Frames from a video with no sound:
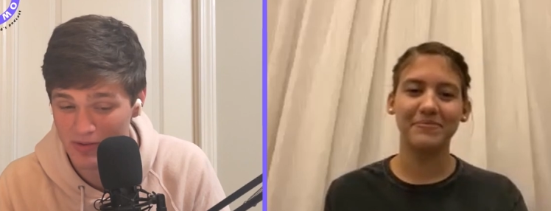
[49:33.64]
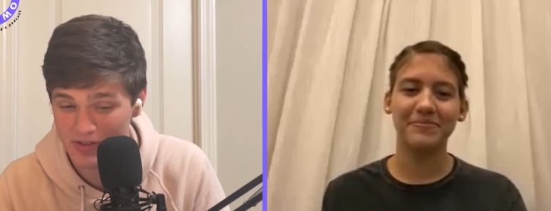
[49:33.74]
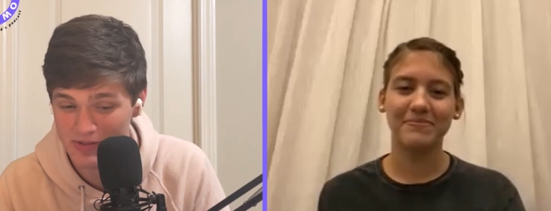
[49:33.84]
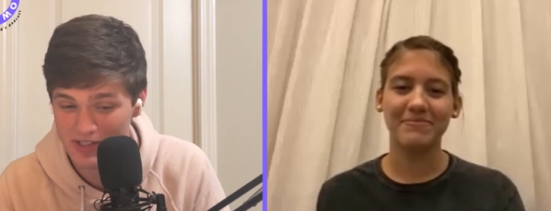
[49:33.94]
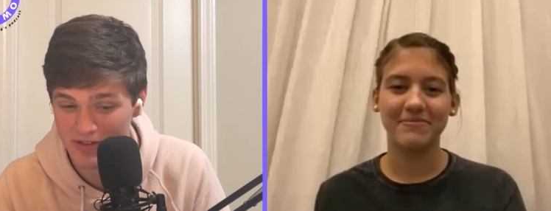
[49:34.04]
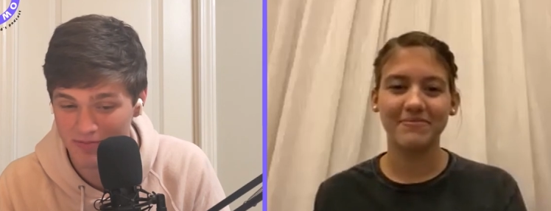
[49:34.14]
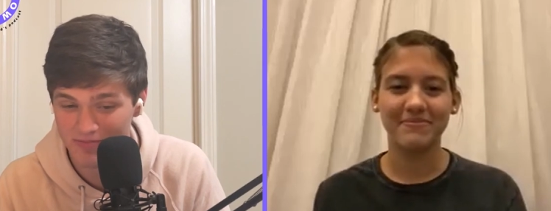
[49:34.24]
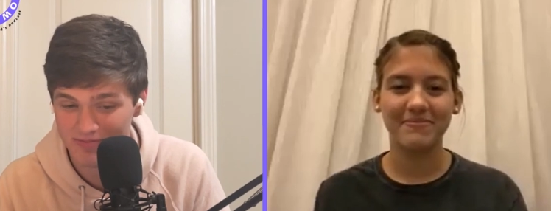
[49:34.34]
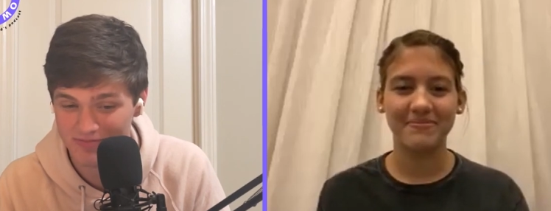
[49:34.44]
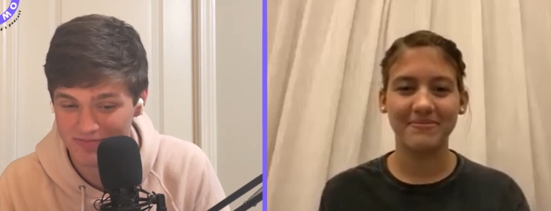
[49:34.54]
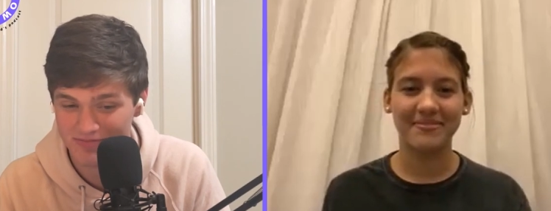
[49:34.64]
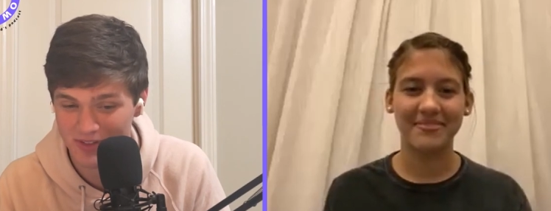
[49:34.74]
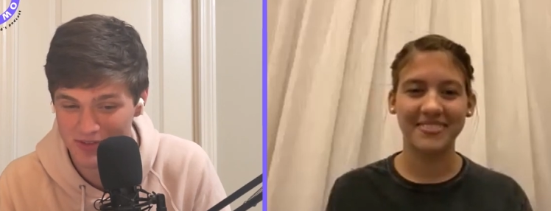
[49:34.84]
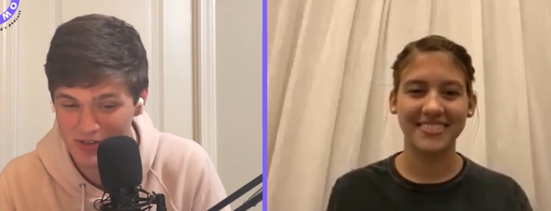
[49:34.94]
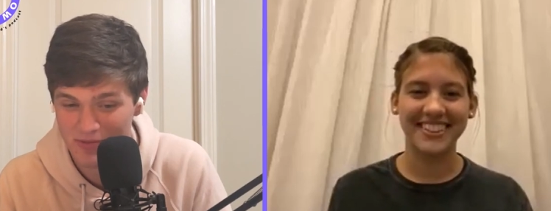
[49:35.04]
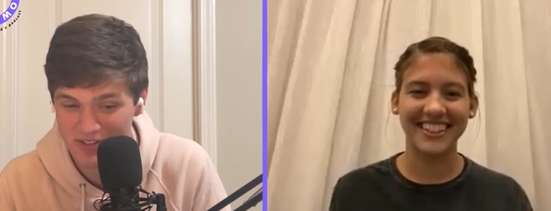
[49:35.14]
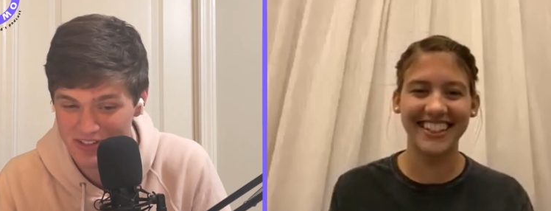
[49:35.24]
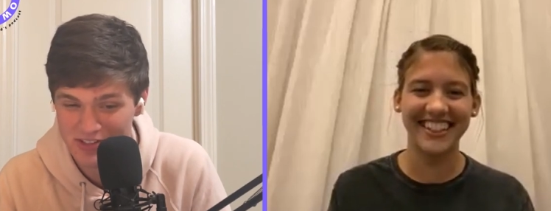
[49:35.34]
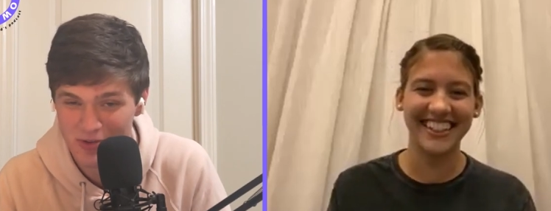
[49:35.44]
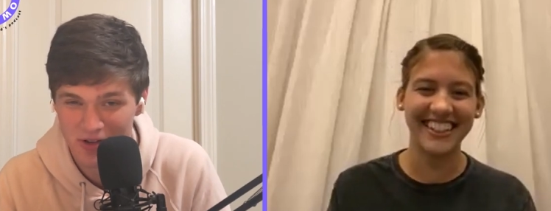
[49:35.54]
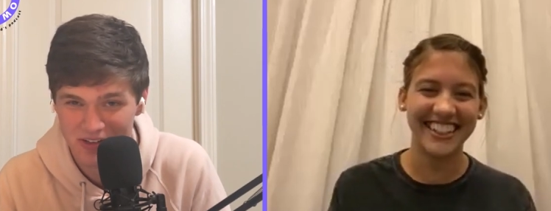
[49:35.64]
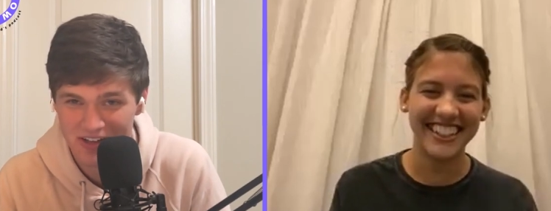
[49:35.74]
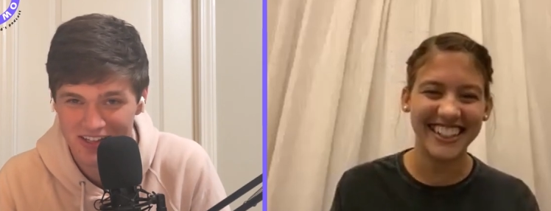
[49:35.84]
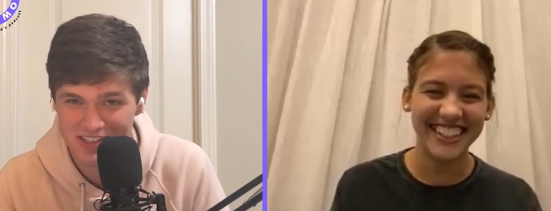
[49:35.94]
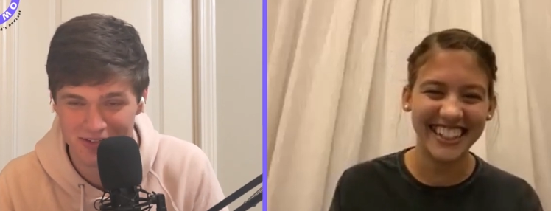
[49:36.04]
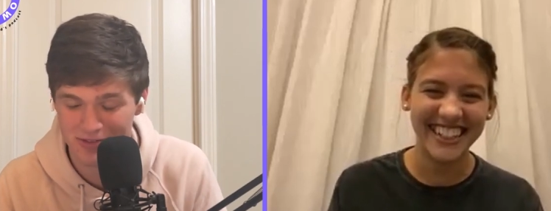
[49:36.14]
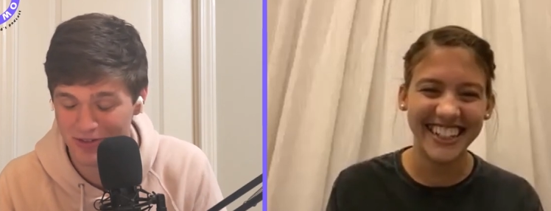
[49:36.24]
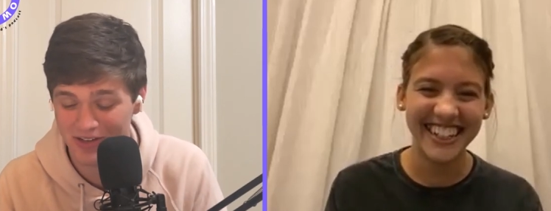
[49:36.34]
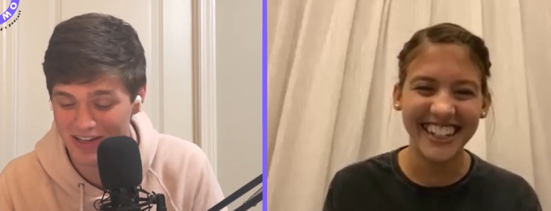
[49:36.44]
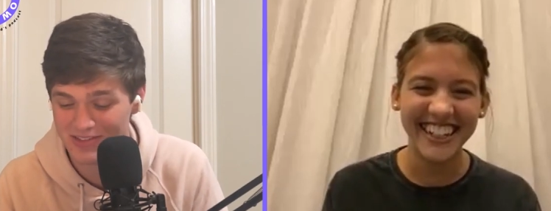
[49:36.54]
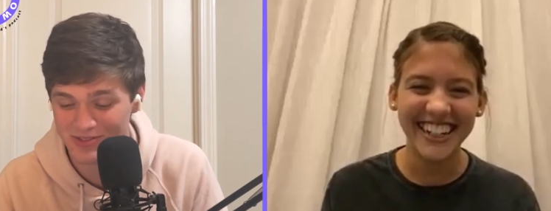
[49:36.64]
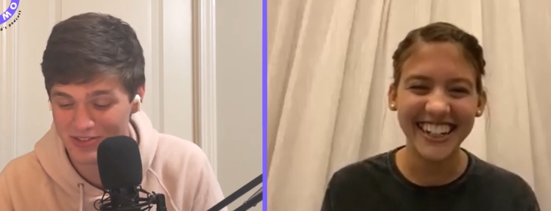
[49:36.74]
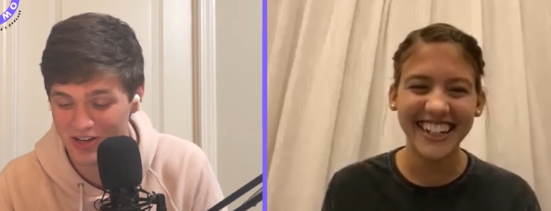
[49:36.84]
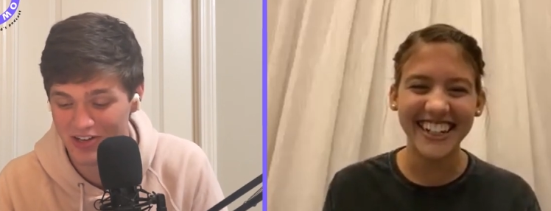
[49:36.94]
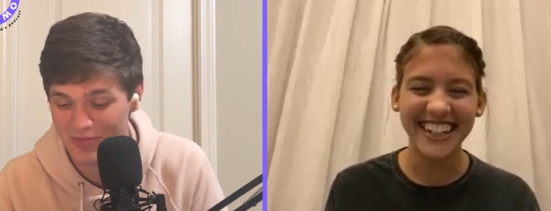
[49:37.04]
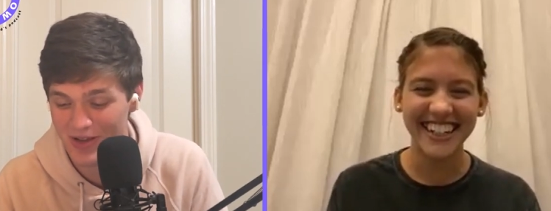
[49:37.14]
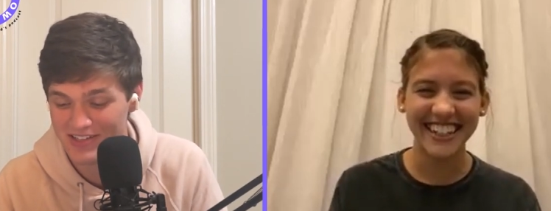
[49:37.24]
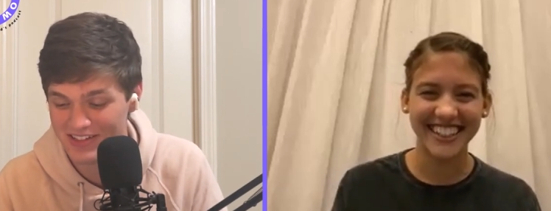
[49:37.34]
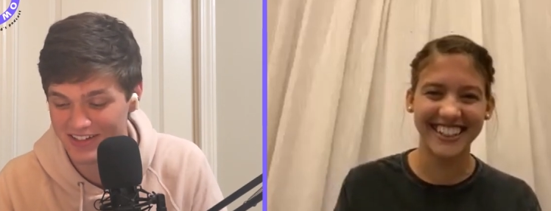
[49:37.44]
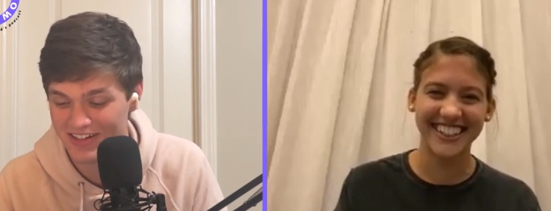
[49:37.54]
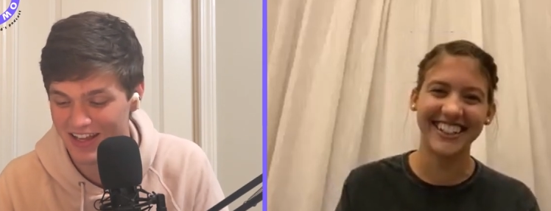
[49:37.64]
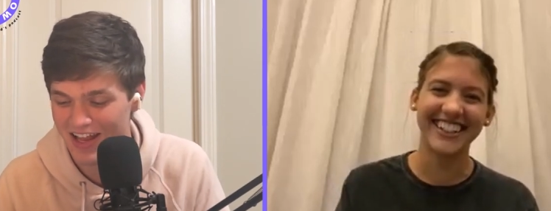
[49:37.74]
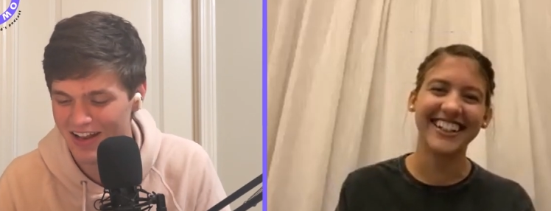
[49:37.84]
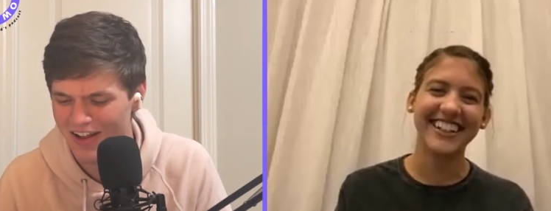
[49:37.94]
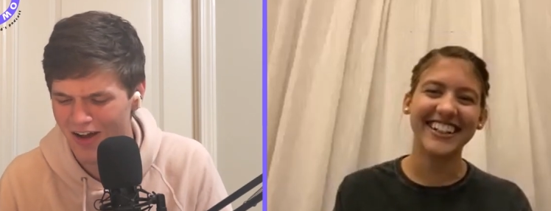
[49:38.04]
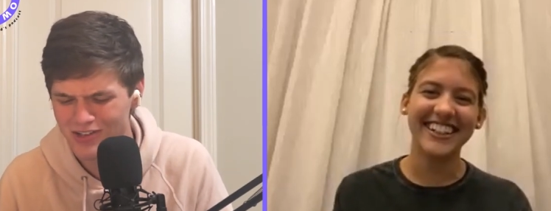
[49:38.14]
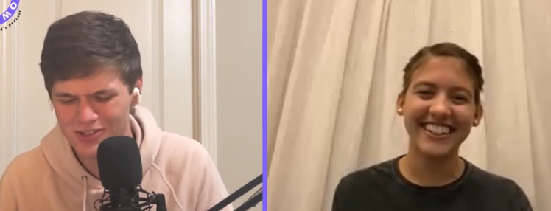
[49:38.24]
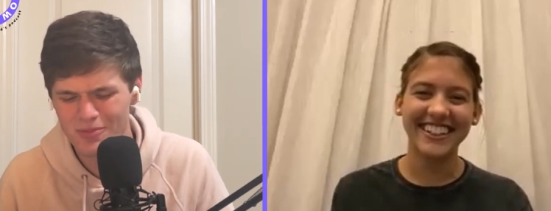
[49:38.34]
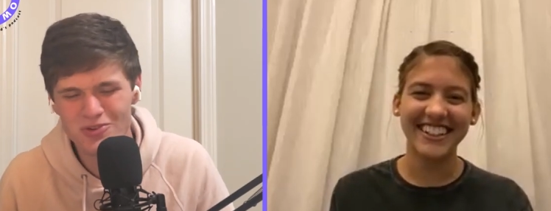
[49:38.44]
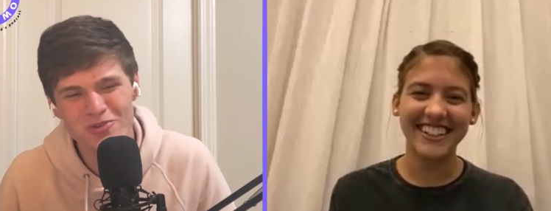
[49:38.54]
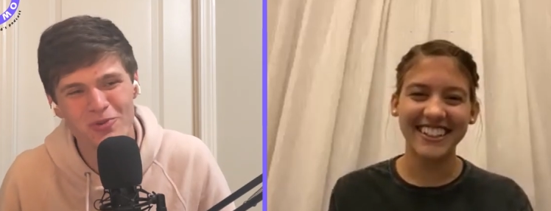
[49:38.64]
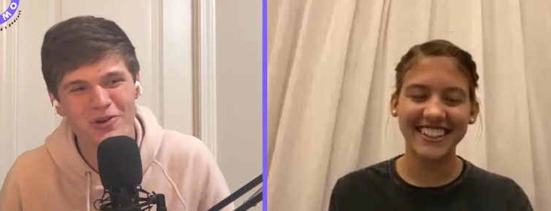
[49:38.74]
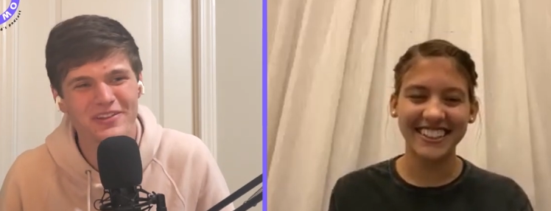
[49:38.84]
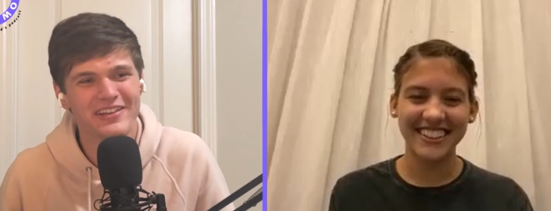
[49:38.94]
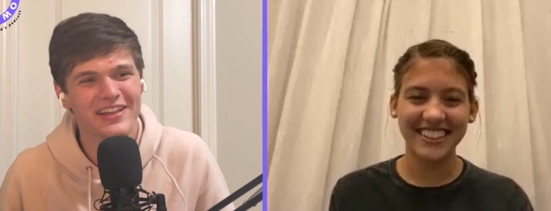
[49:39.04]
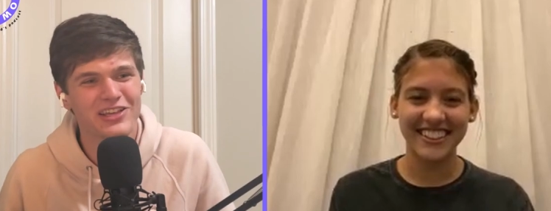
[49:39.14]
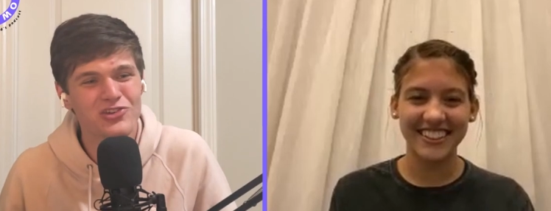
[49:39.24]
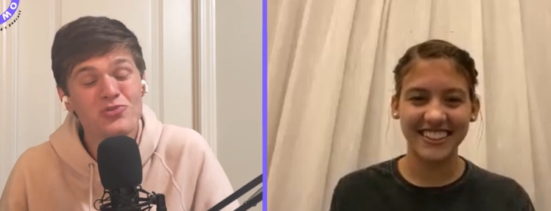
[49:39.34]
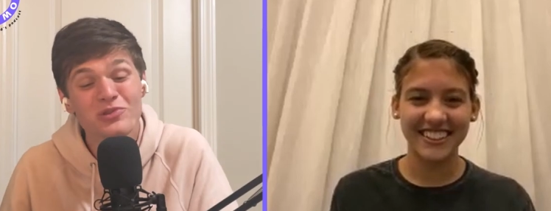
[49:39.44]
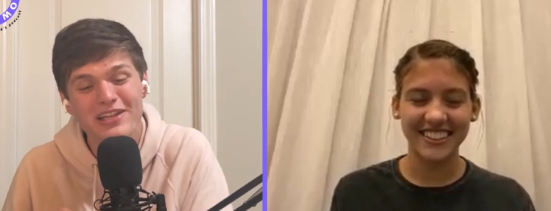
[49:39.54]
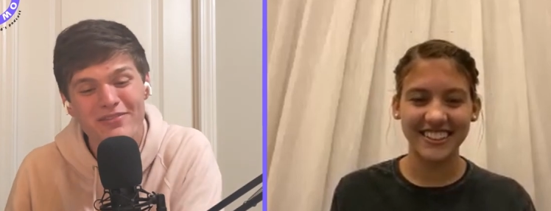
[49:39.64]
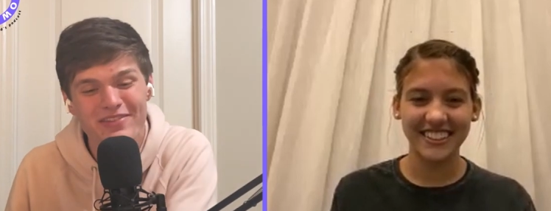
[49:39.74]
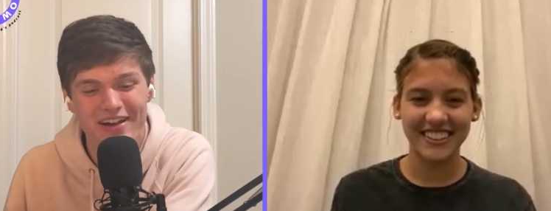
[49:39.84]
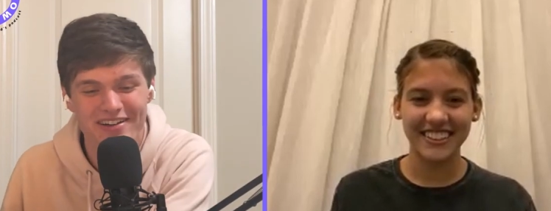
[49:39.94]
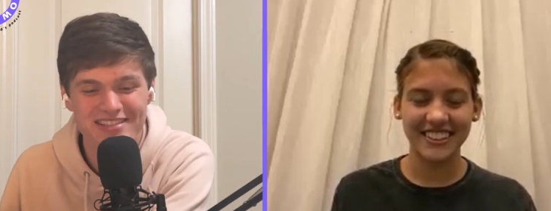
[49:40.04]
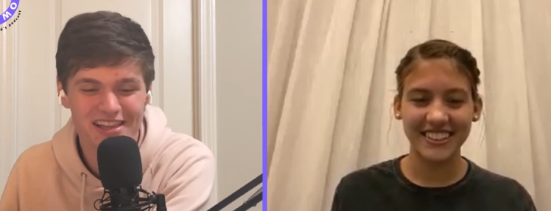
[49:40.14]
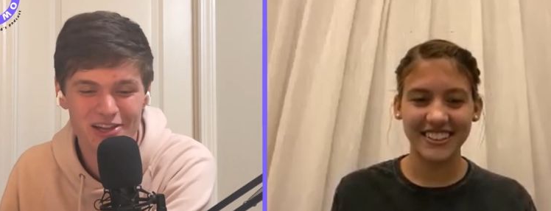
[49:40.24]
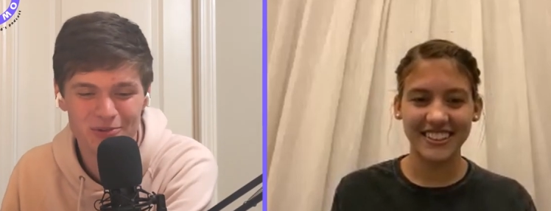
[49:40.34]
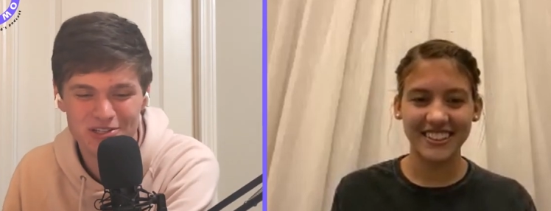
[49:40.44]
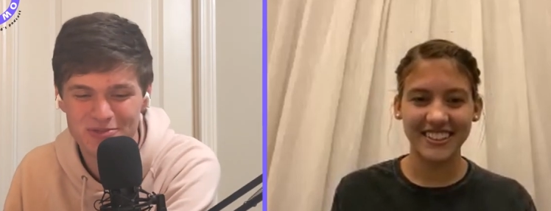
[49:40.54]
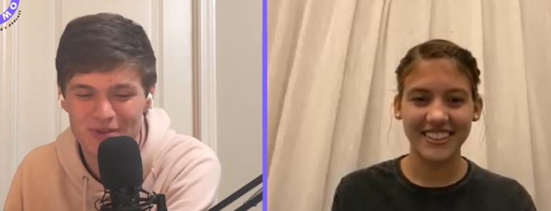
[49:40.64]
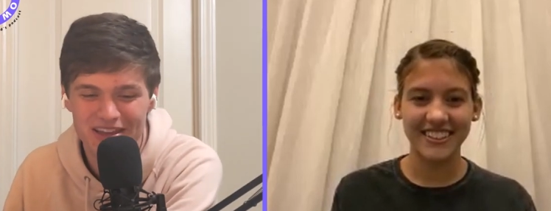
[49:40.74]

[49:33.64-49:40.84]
Speaker 1: well, what can we say? Like I said, it's quality content for you guys. We're trying our best here. And it, also, most importantly, like you live there. It's not like we're just